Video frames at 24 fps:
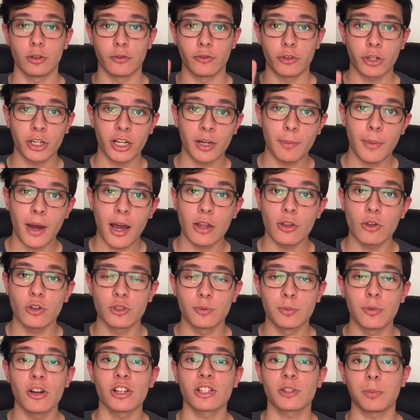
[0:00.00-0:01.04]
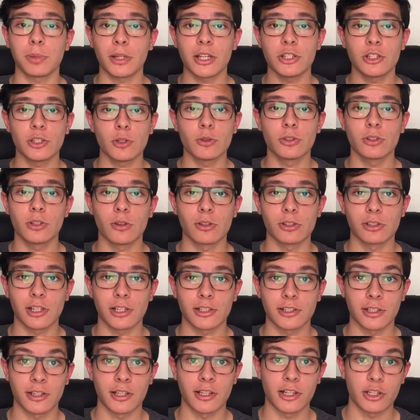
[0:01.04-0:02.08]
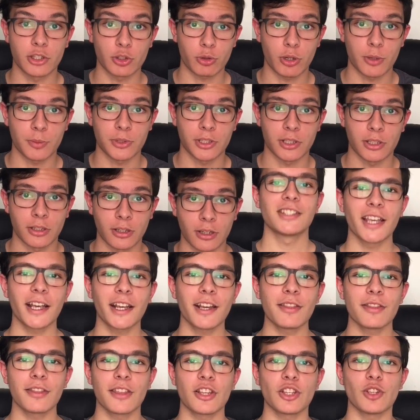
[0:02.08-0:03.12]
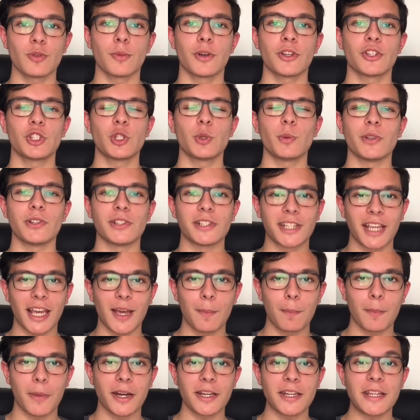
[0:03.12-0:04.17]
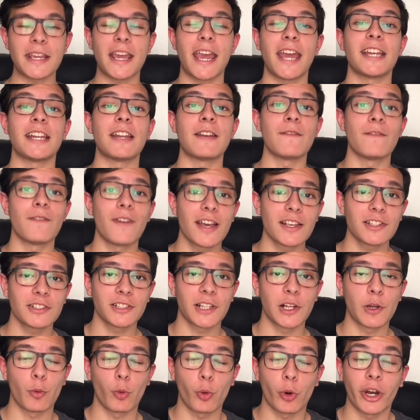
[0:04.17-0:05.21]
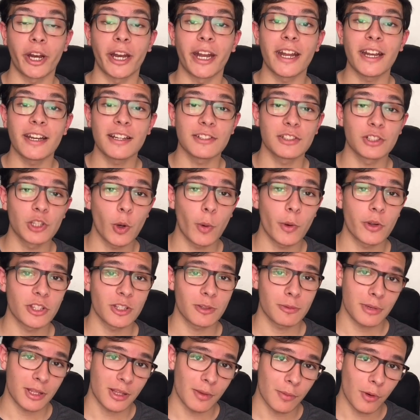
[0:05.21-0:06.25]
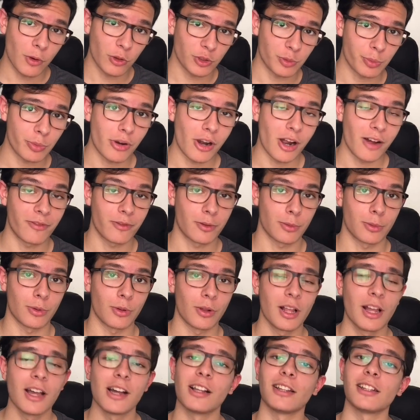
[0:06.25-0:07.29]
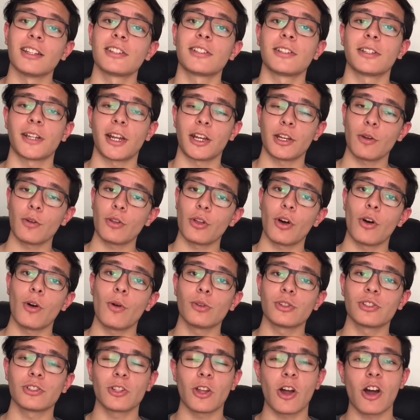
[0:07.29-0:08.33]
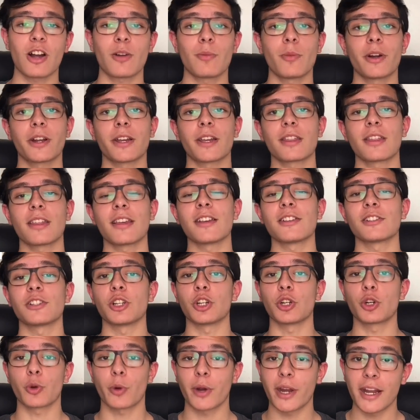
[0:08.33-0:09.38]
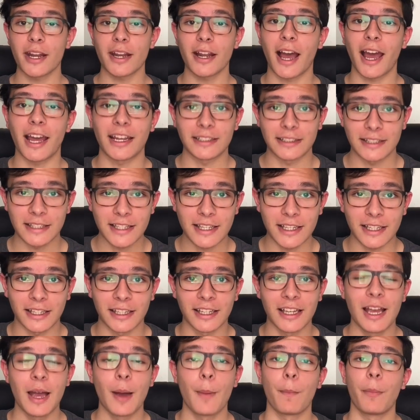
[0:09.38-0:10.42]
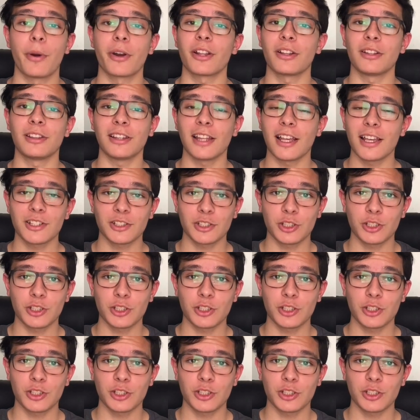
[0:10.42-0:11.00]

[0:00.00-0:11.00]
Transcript: if you're going to buy those books, please use those links in the description. Second thing you must do is get money and invest it where it is going to be the most profitable. Listen, I know the whole stock market thing is a great idea, but unless